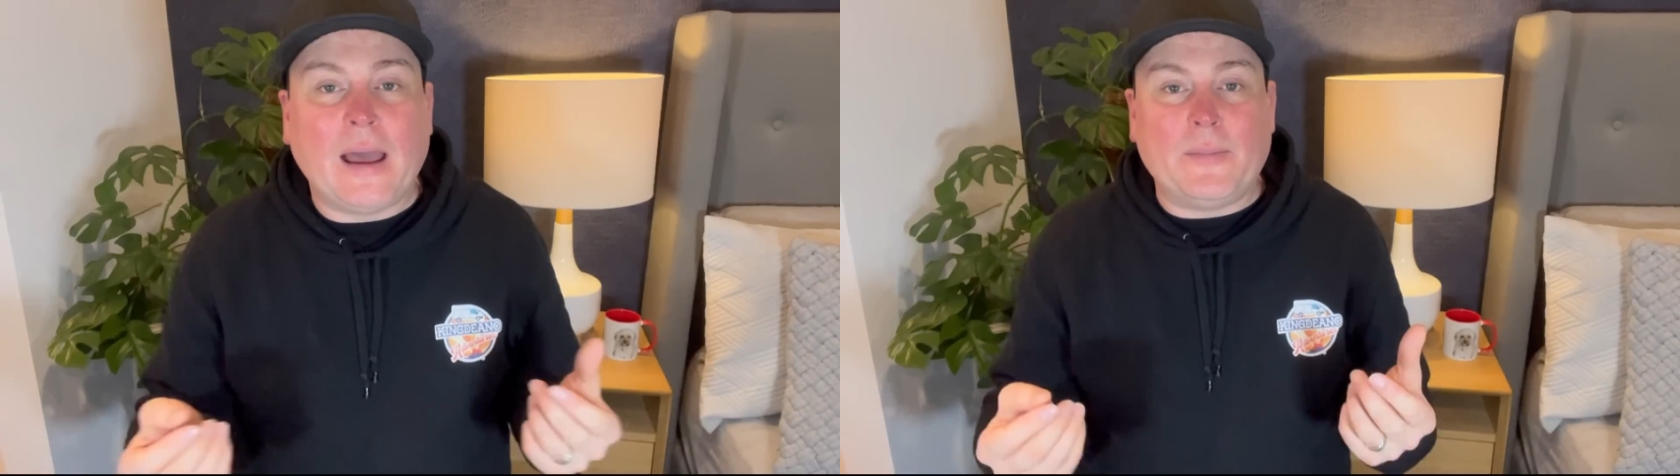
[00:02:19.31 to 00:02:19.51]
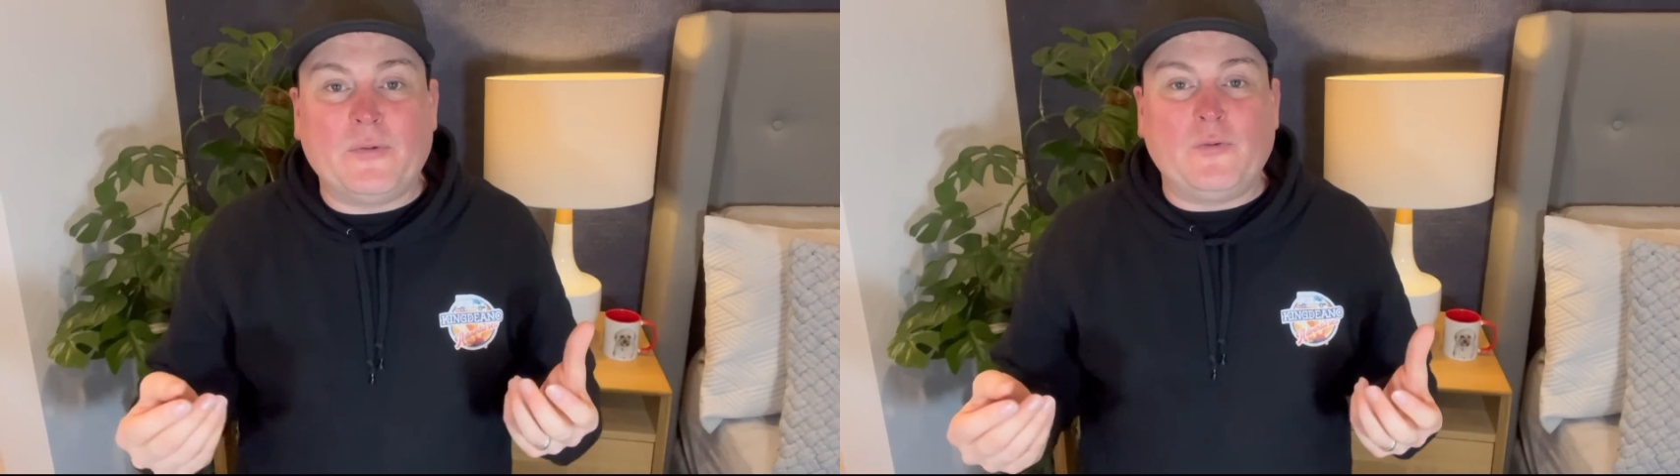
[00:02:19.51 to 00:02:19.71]

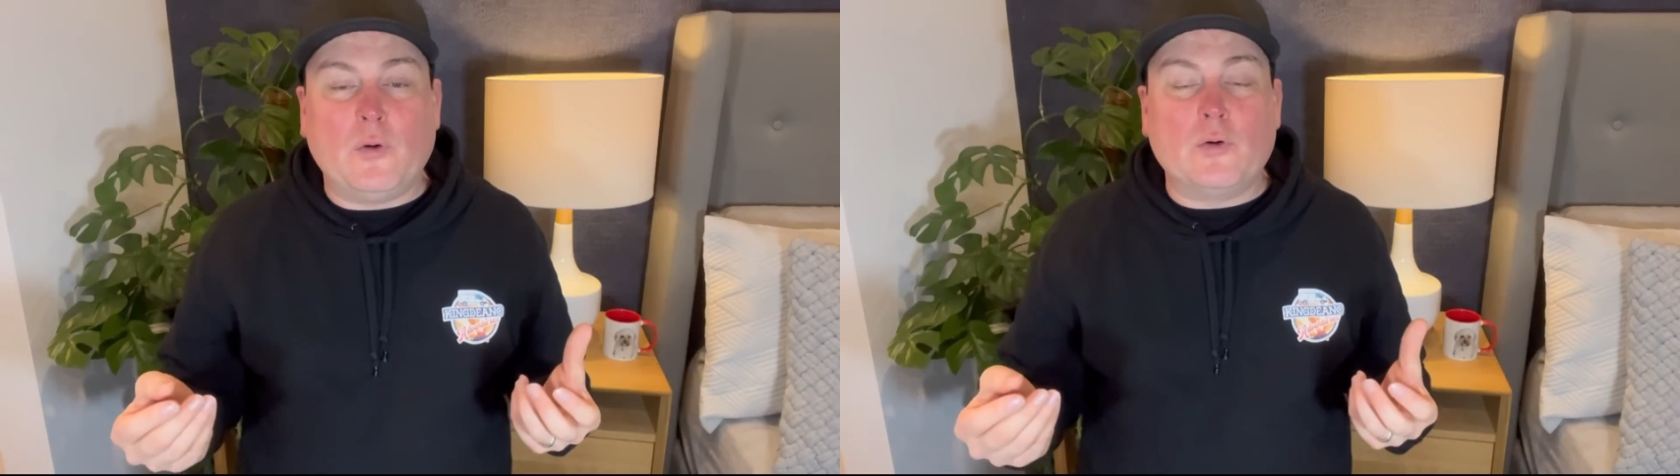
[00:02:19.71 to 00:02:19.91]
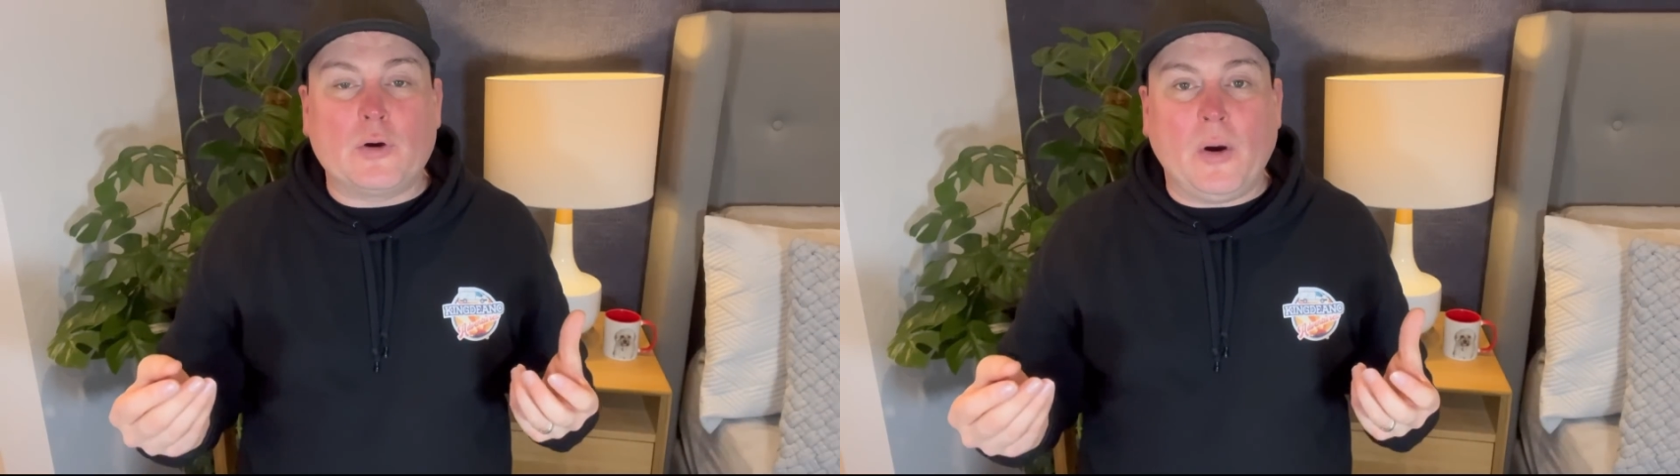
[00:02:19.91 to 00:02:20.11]

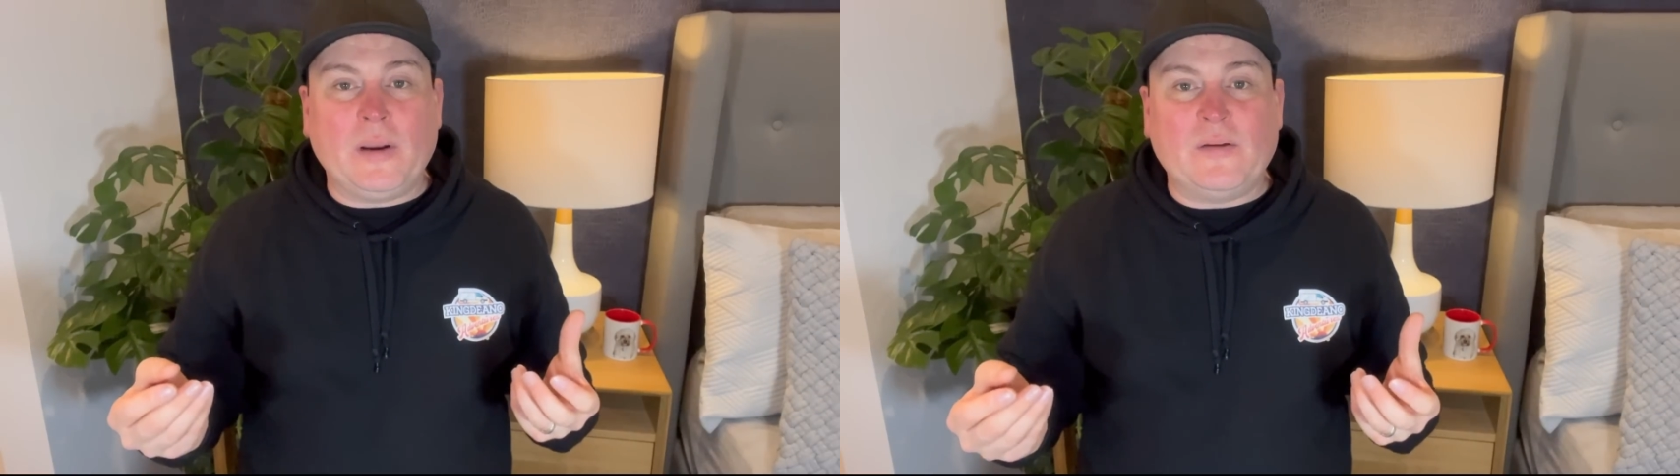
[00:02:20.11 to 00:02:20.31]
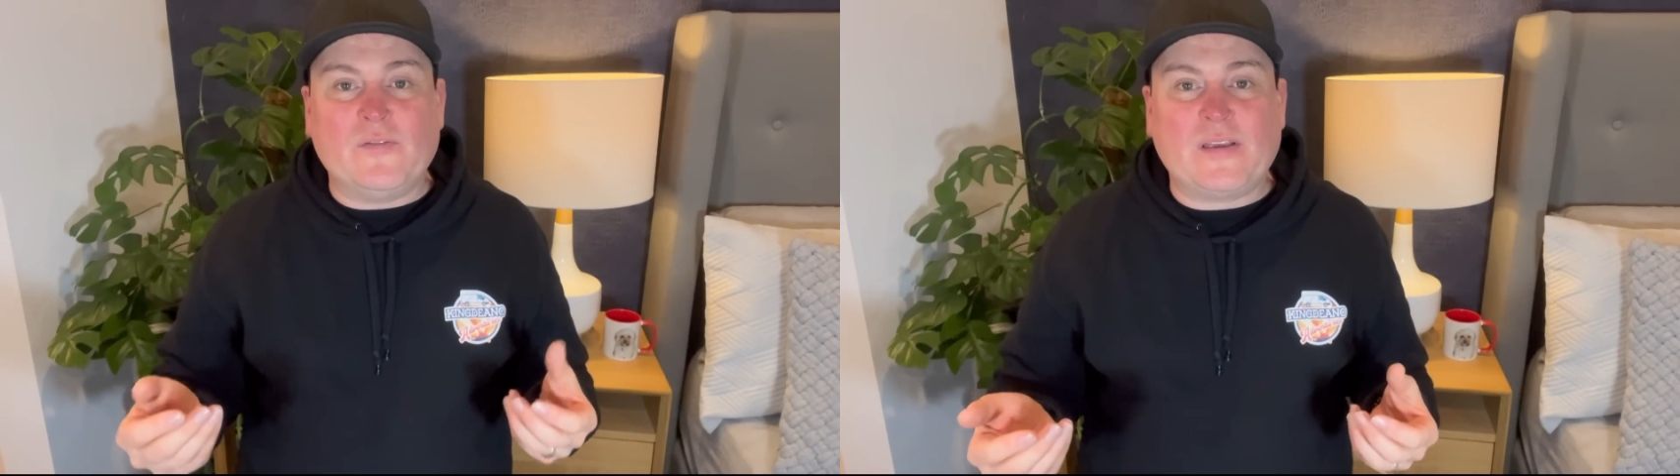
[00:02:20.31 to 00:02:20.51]
before
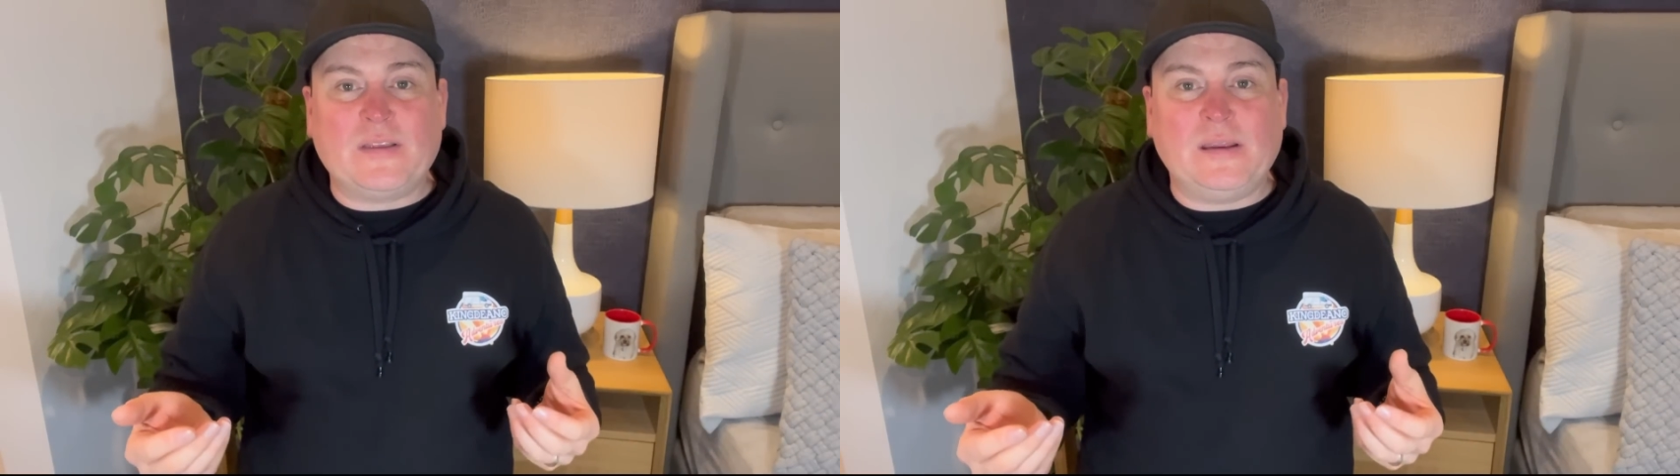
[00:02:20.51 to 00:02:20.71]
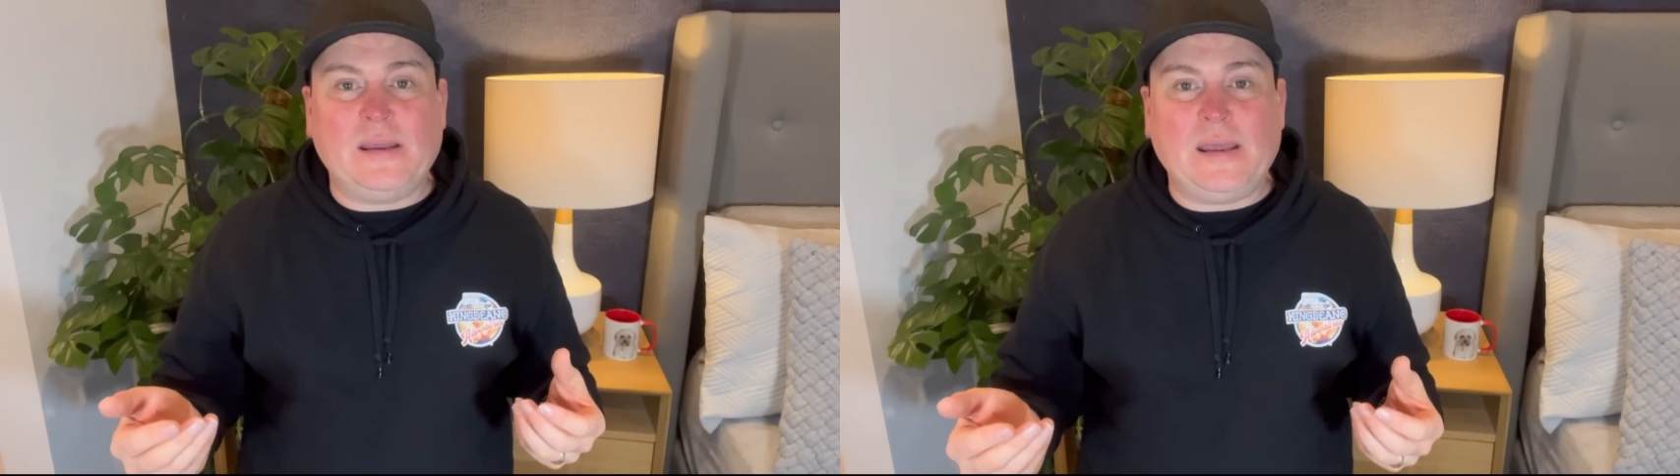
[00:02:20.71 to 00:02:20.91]
going investing